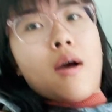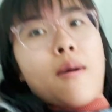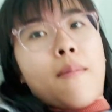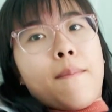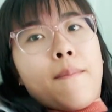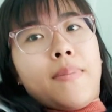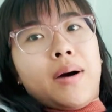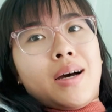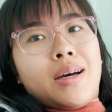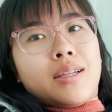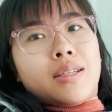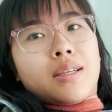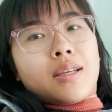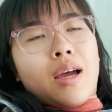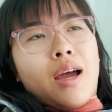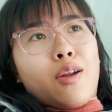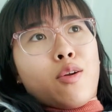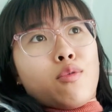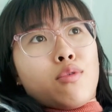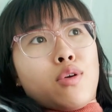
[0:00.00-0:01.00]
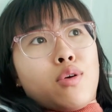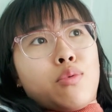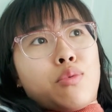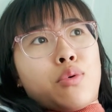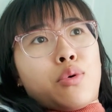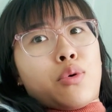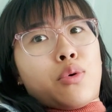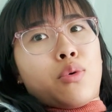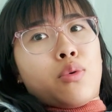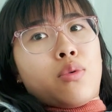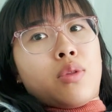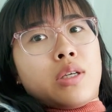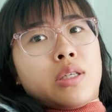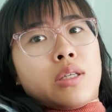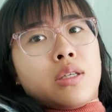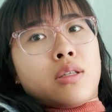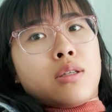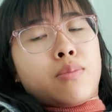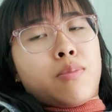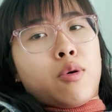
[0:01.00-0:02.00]
but I don't know who this
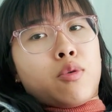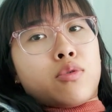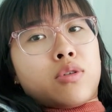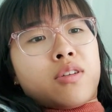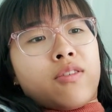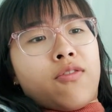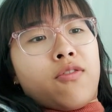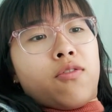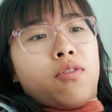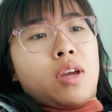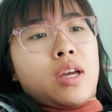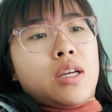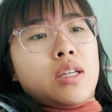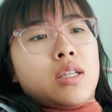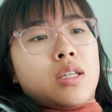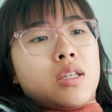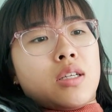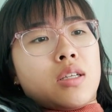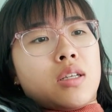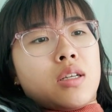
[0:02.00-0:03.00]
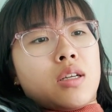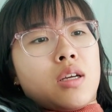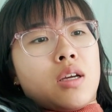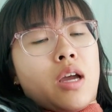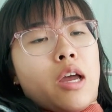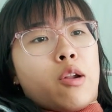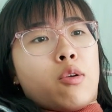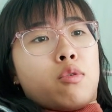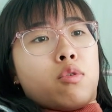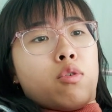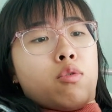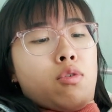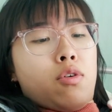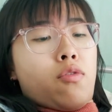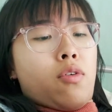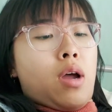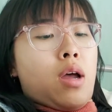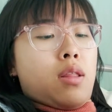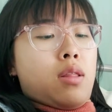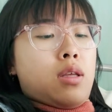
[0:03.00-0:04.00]
is supposed to fit. I don't know if
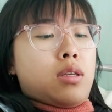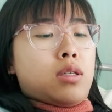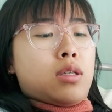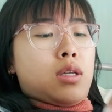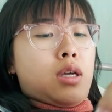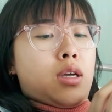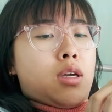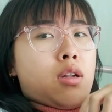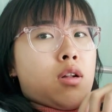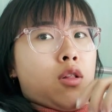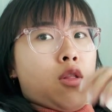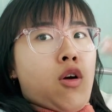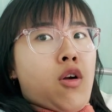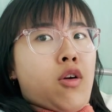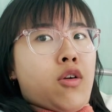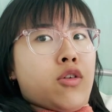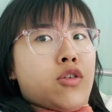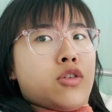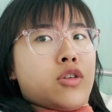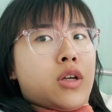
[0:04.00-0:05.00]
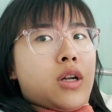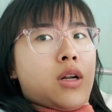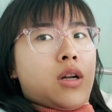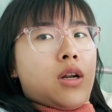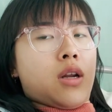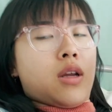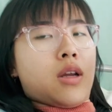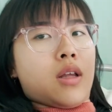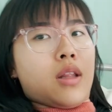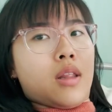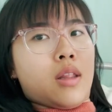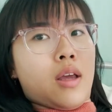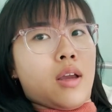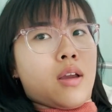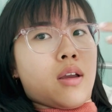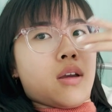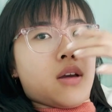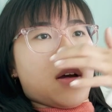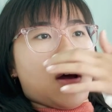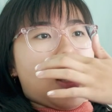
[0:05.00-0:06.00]
this is like a large and
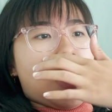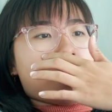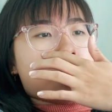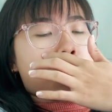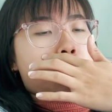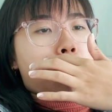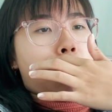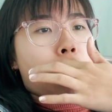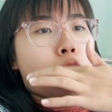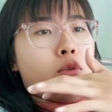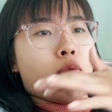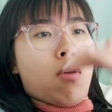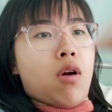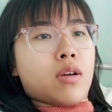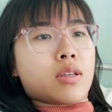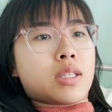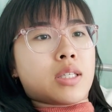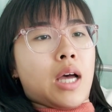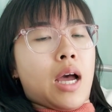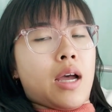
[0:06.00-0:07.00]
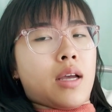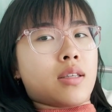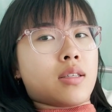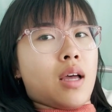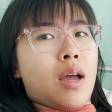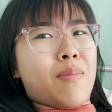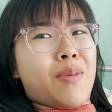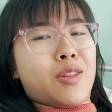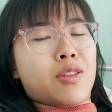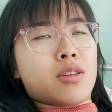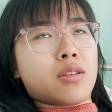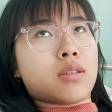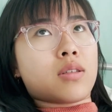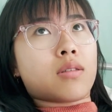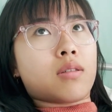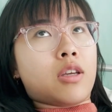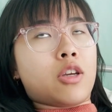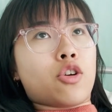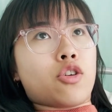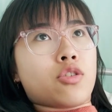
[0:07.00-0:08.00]
like I bought the wrong size. I bought this
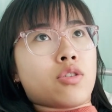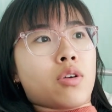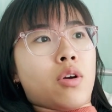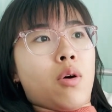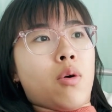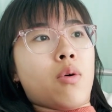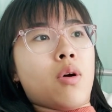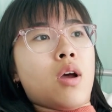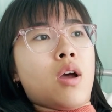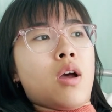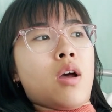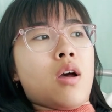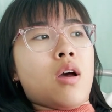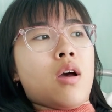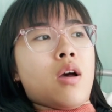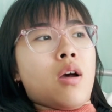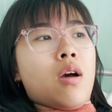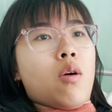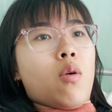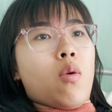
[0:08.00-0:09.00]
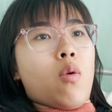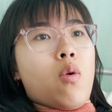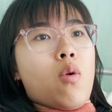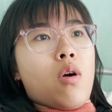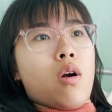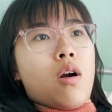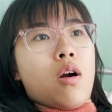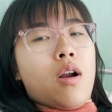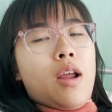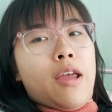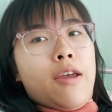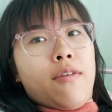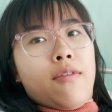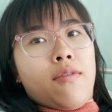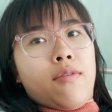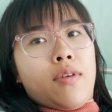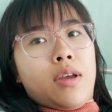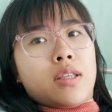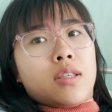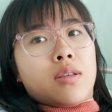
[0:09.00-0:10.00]
years ago, or if
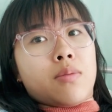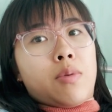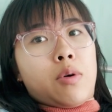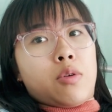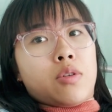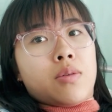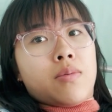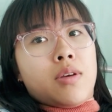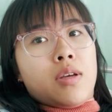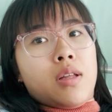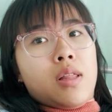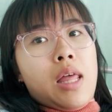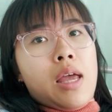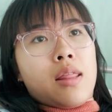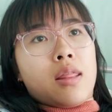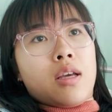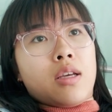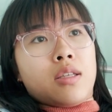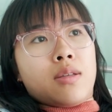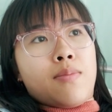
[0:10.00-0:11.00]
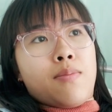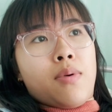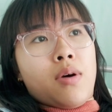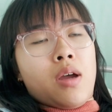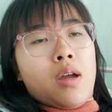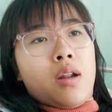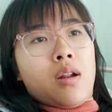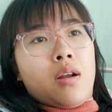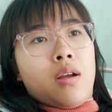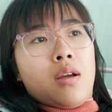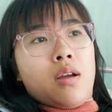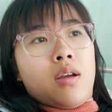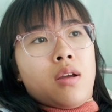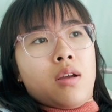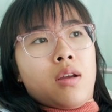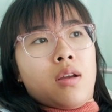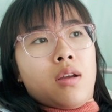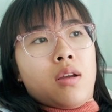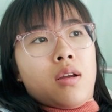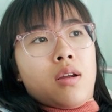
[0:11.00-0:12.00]
it's supposed to be like this, but
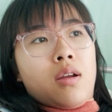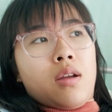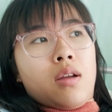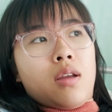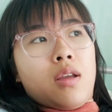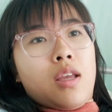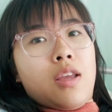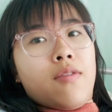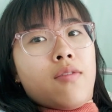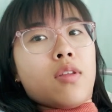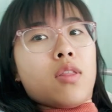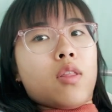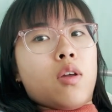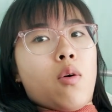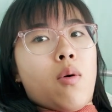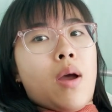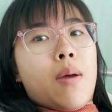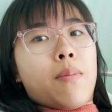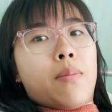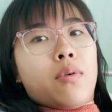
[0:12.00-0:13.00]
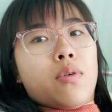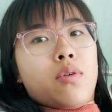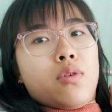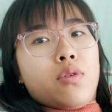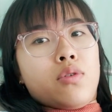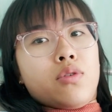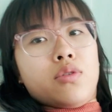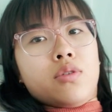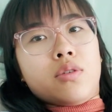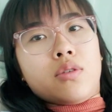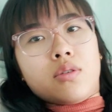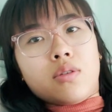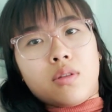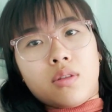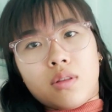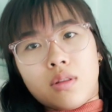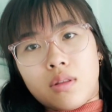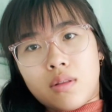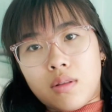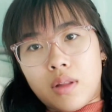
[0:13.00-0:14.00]
even though I pulled
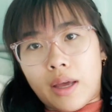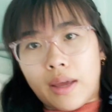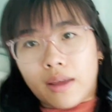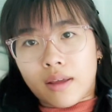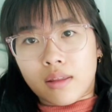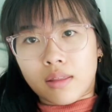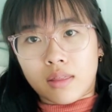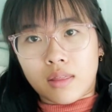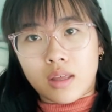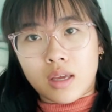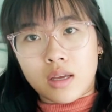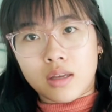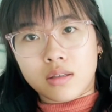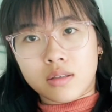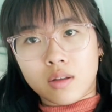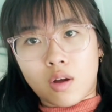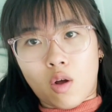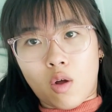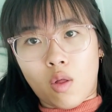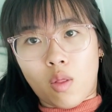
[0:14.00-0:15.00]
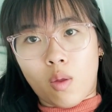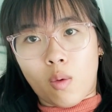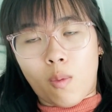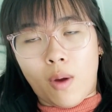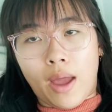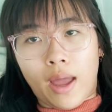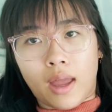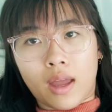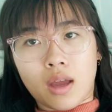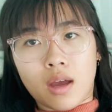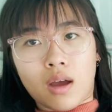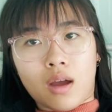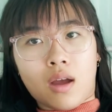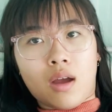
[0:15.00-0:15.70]
like these all the way,